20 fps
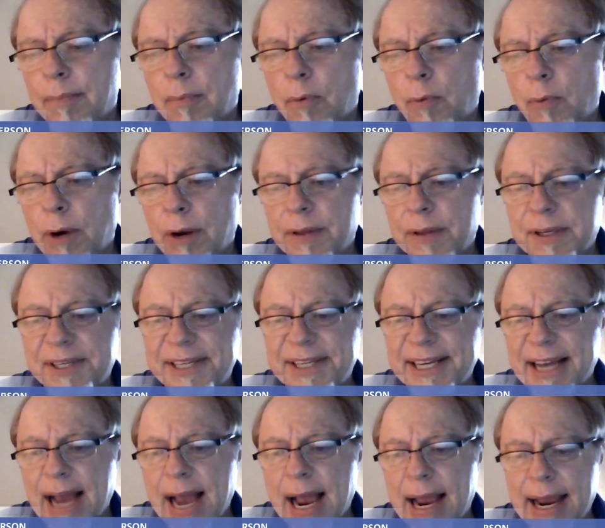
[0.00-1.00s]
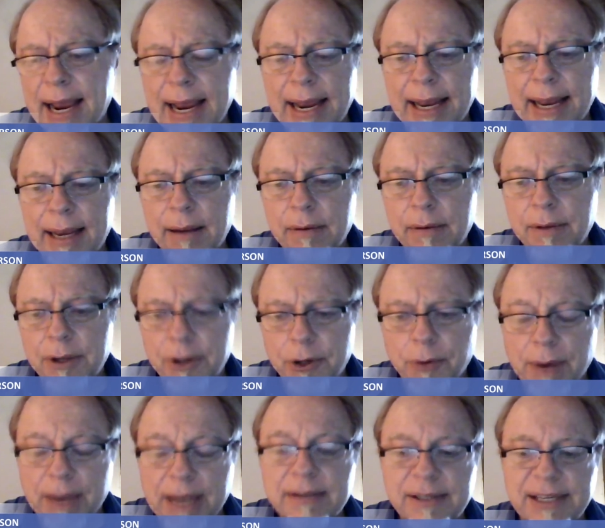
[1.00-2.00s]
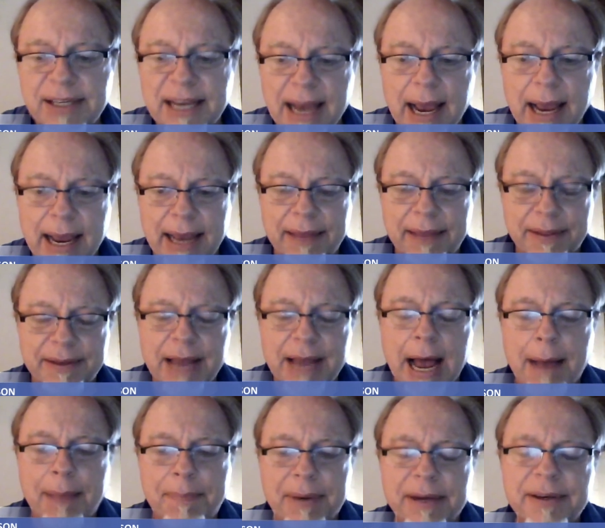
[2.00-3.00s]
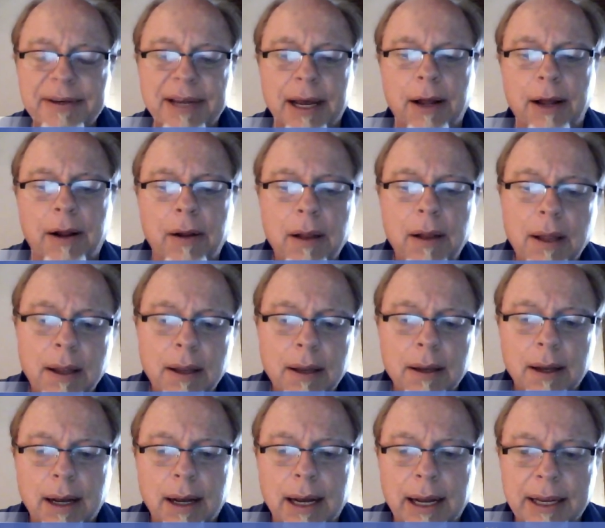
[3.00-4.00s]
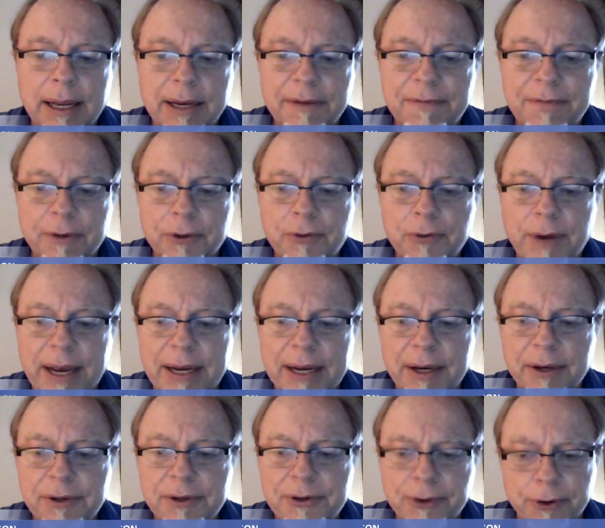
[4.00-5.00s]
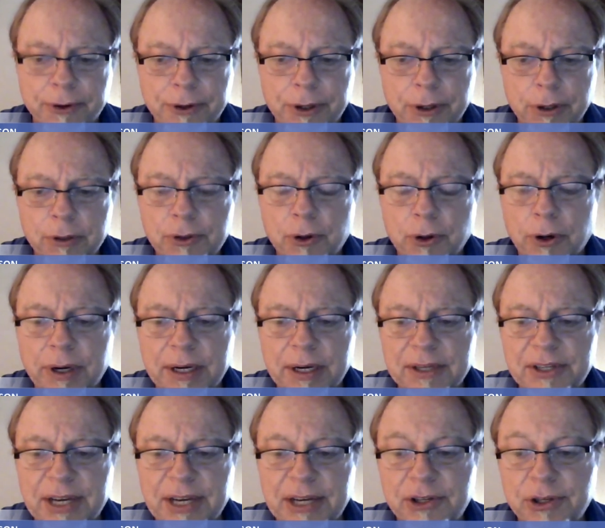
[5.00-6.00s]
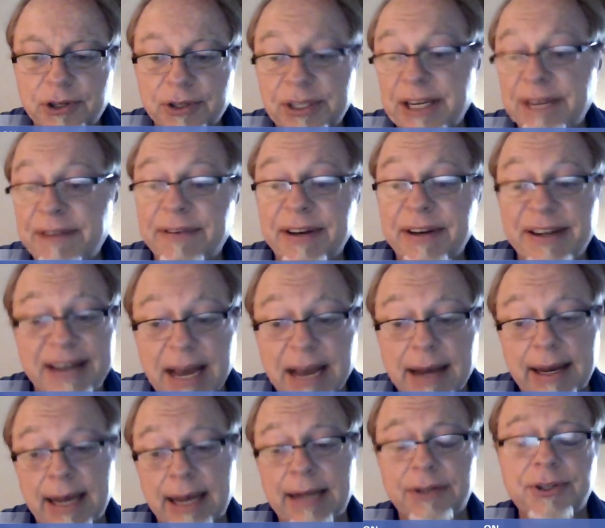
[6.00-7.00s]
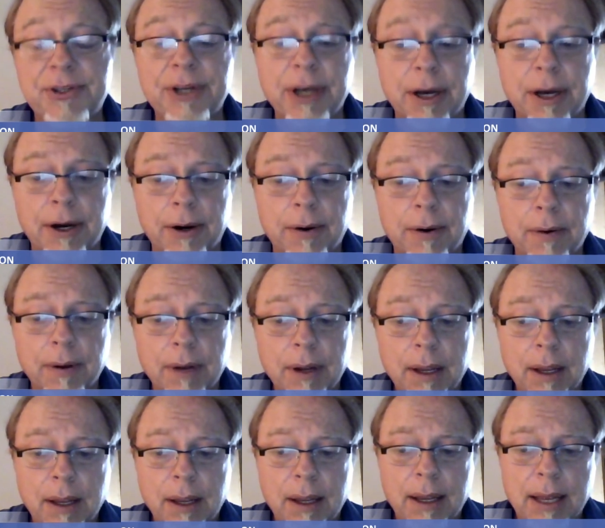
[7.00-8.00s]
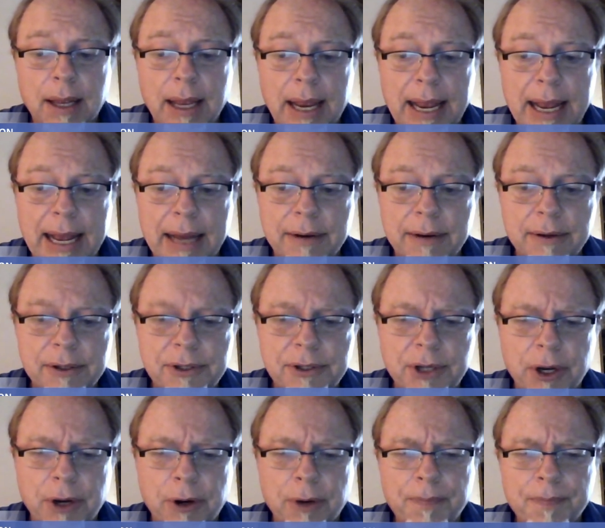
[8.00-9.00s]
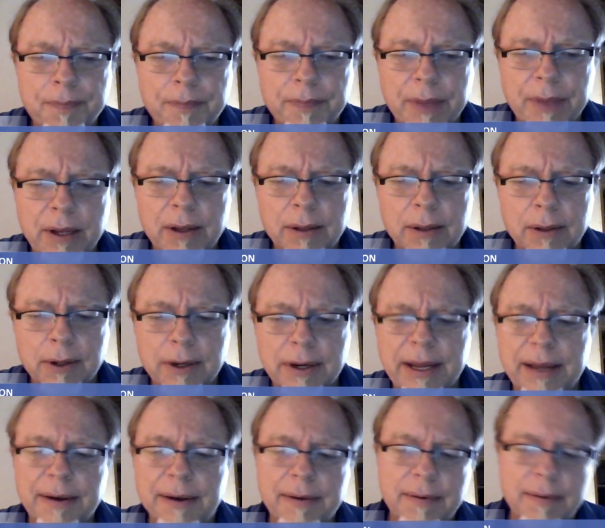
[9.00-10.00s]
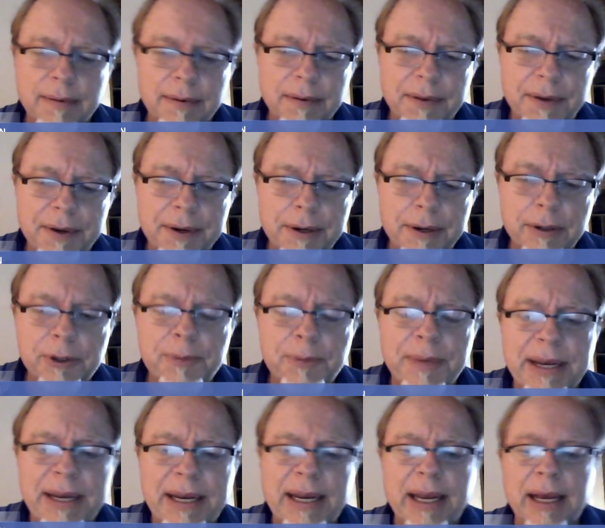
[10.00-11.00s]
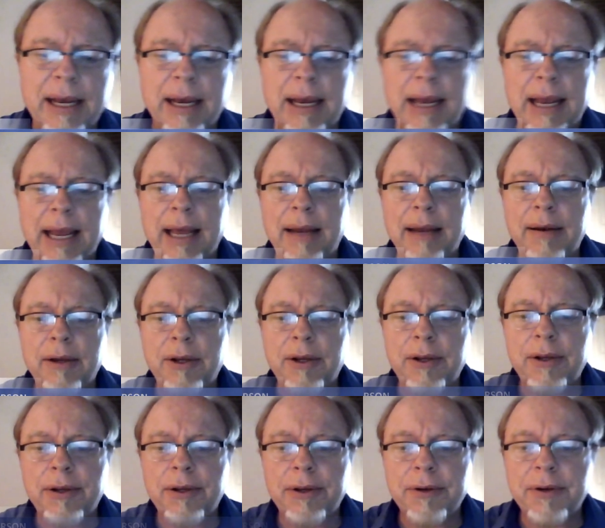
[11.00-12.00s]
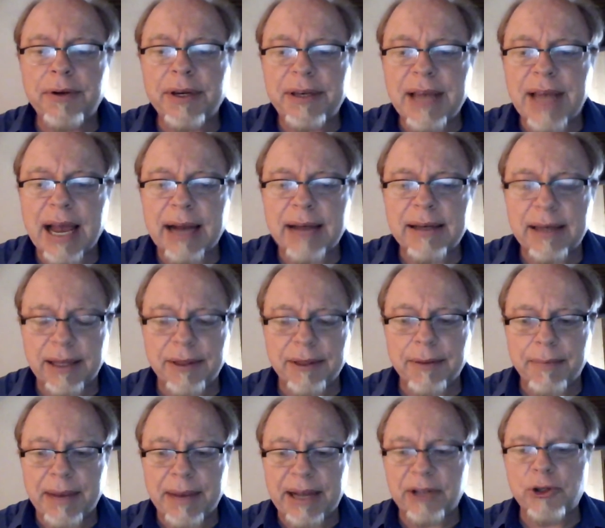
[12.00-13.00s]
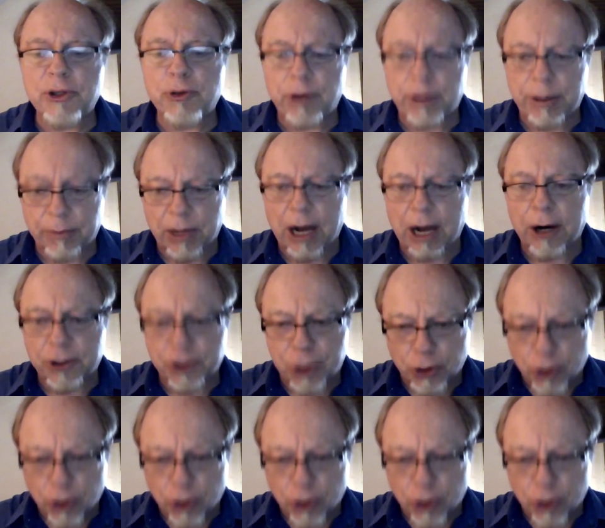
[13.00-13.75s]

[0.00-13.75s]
where the CIA, the U.S. CIA, the top intel, infiltrated certain news organizations even decades ago. And so you look at the news media and you detect in the mainstream larger